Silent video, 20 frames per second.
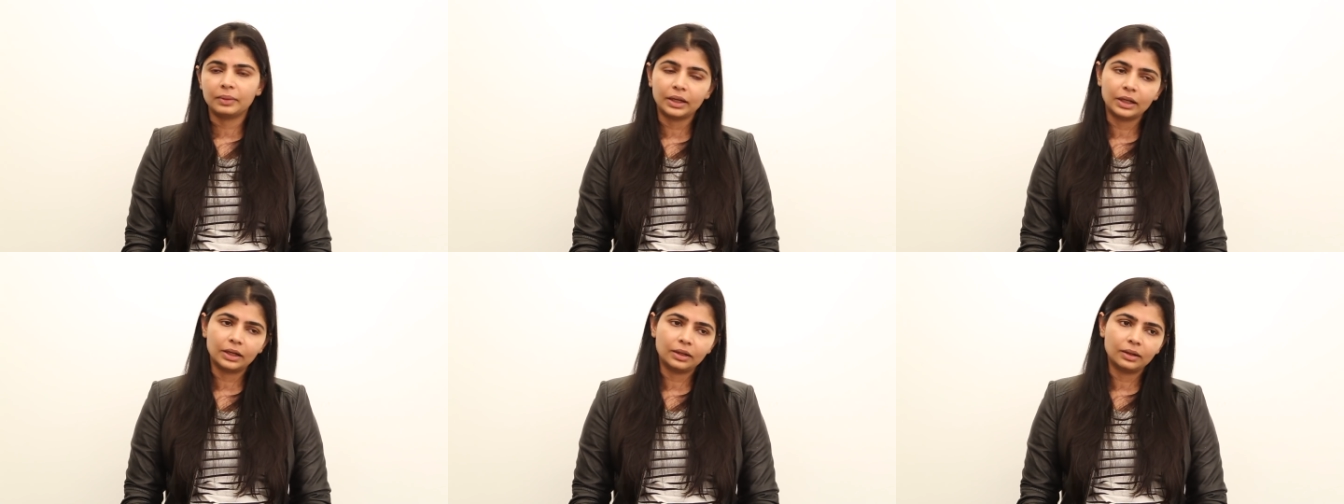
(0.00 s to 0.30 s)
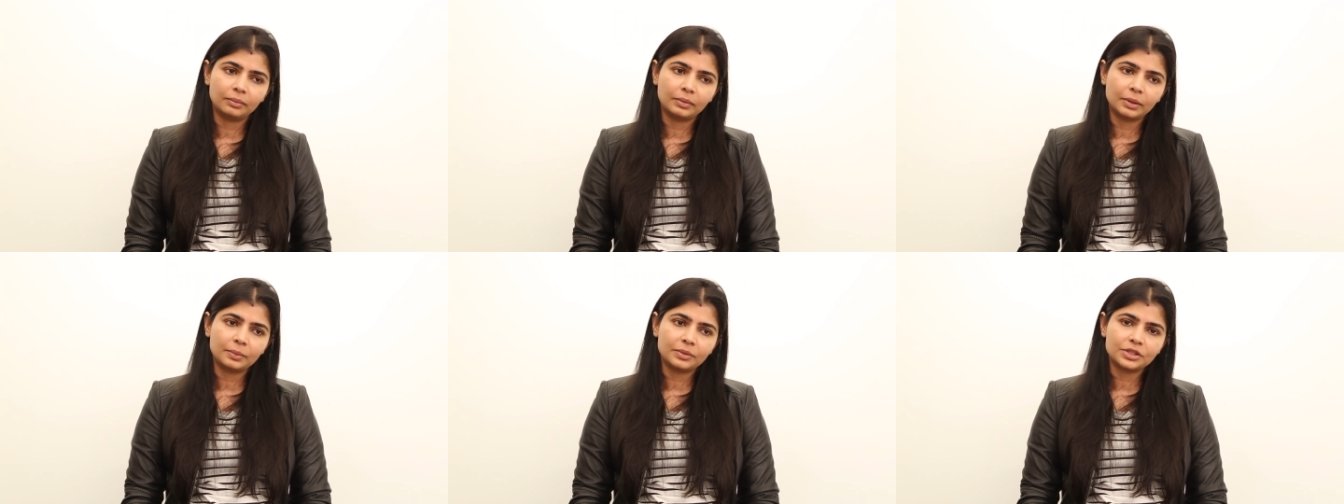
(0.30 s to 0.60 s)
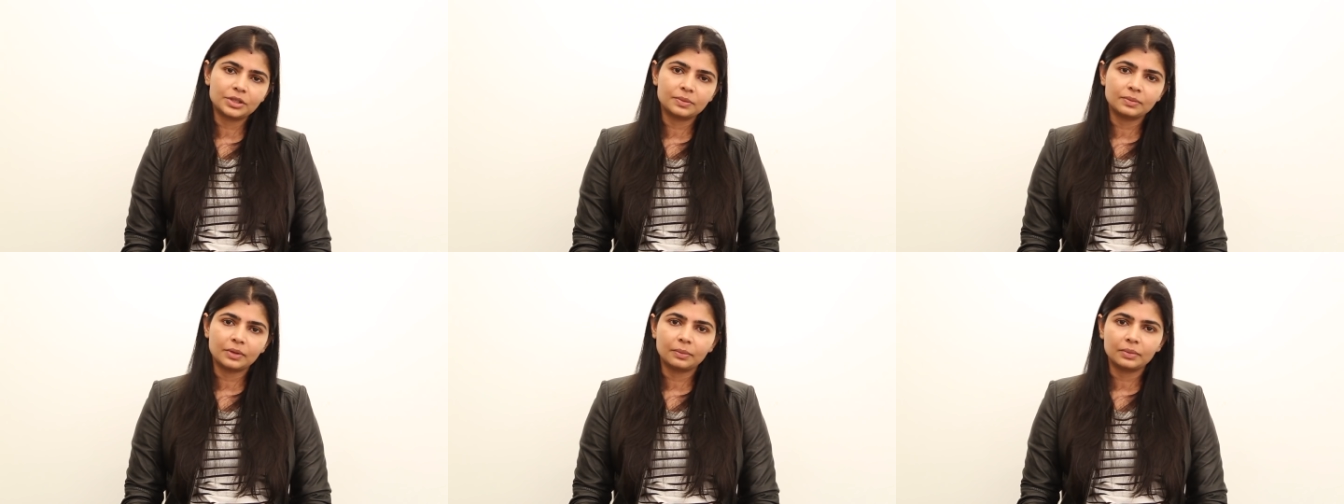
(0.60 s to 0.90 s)
My uh,
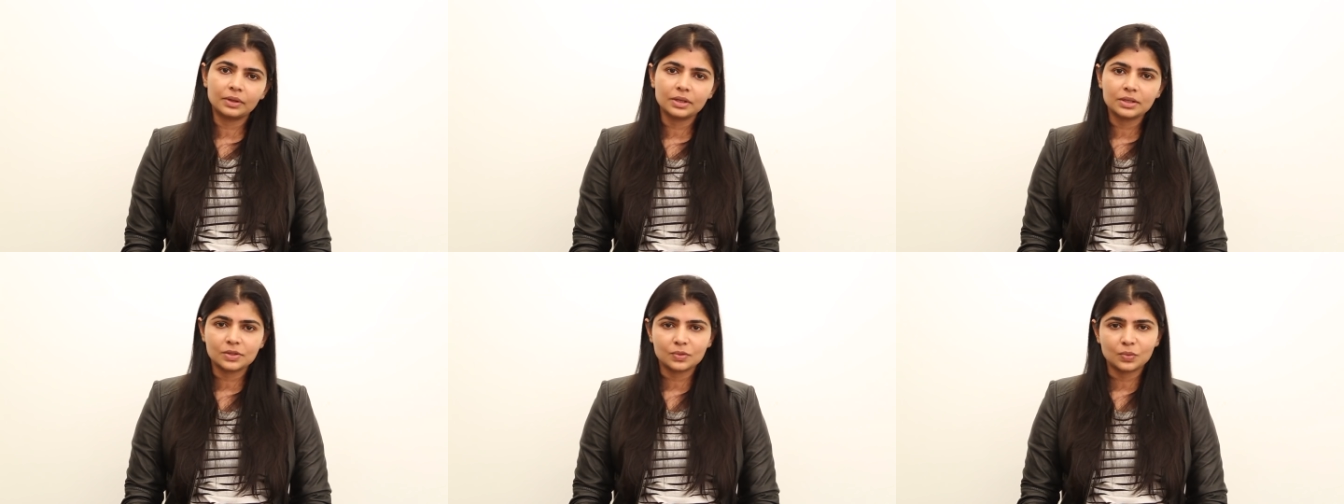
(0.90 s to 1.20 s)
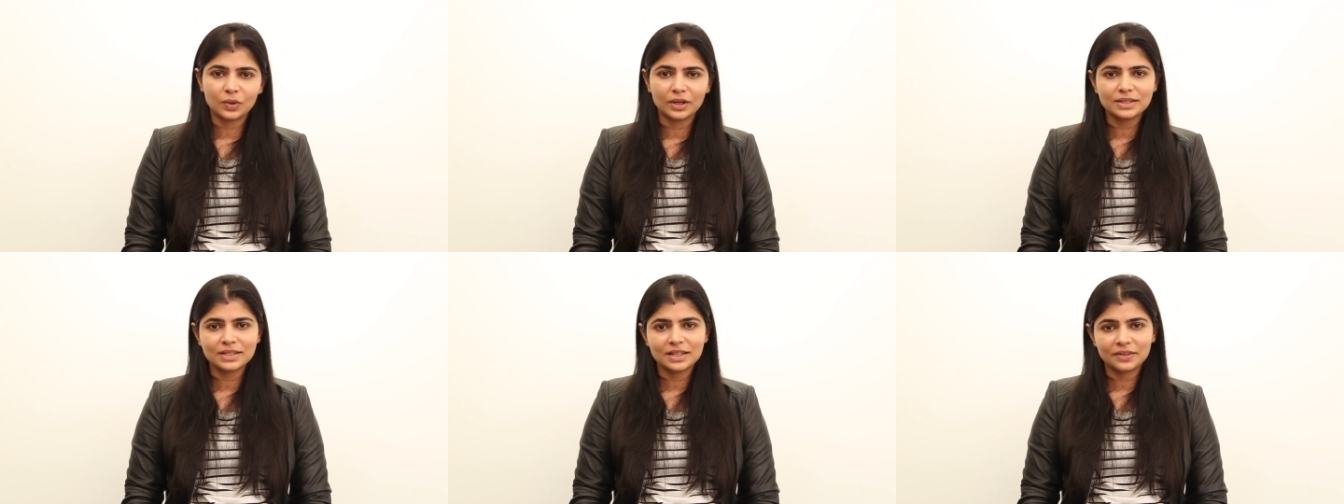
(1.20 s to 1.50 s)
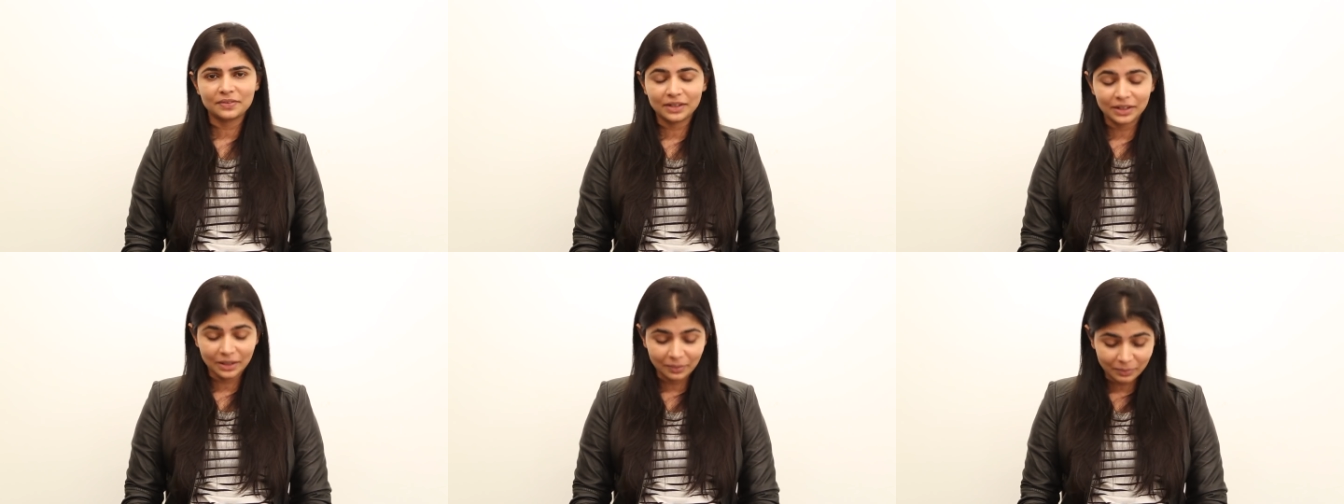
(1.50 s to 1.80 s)
membership number is
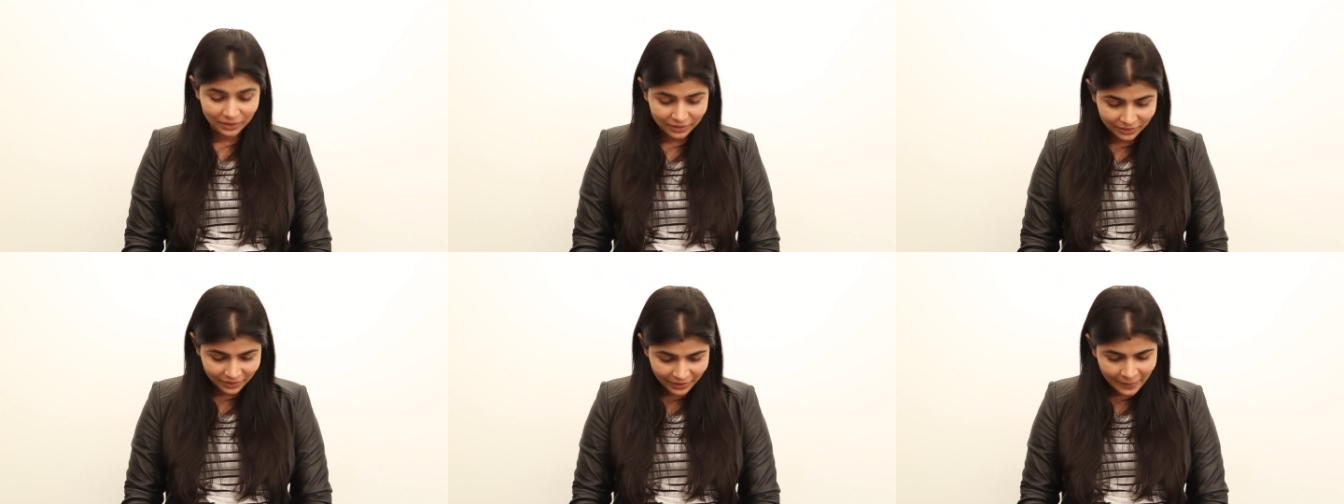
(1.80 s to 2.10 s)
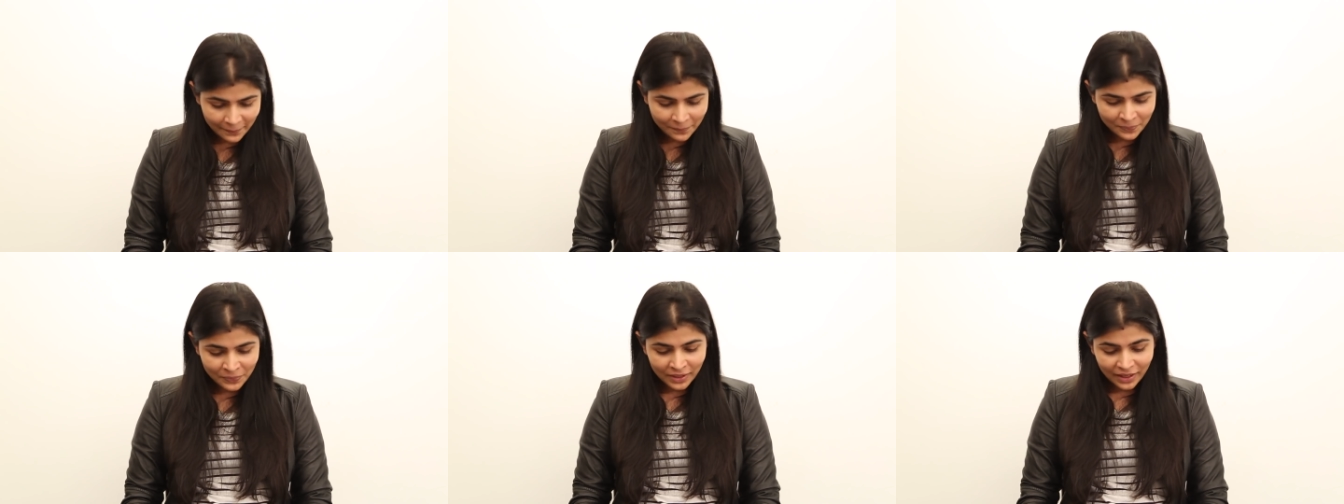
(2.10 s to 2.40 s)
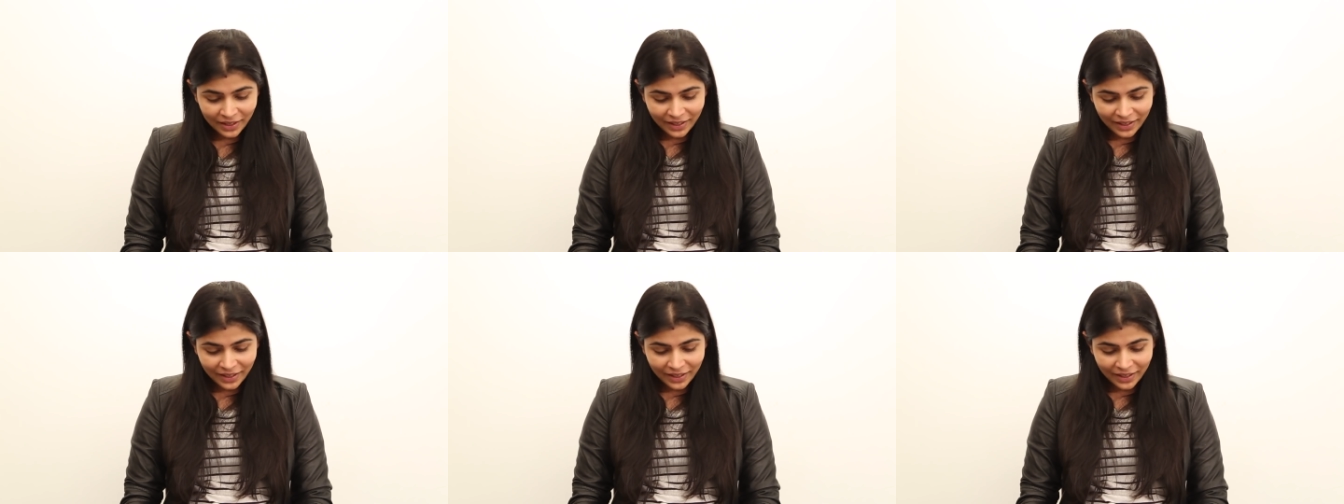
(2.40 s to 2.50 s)
1733